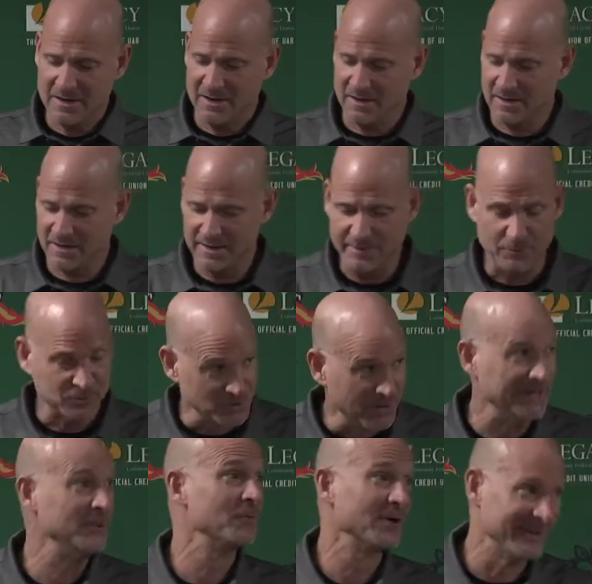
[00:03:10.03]
Uh, he was
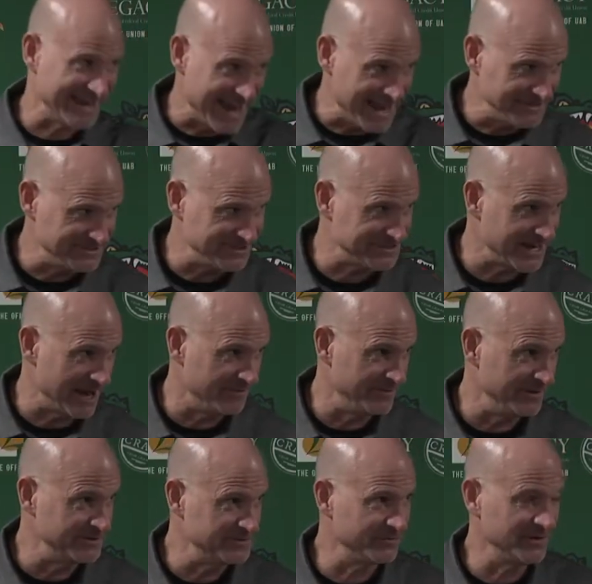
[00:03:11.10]
really, really anxious
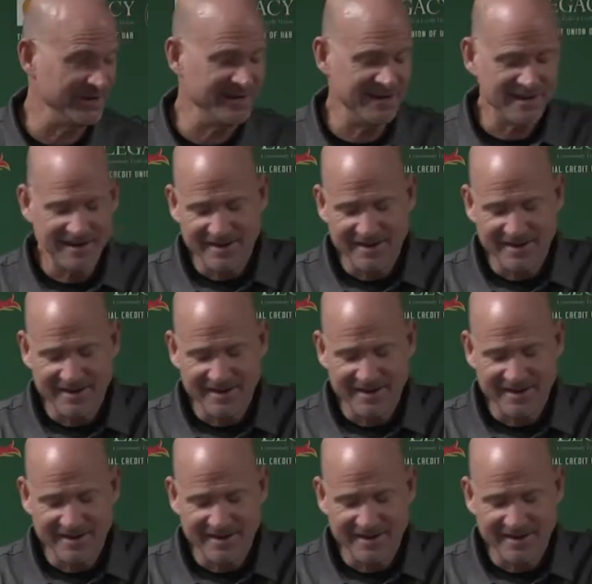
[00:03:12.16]
offensively.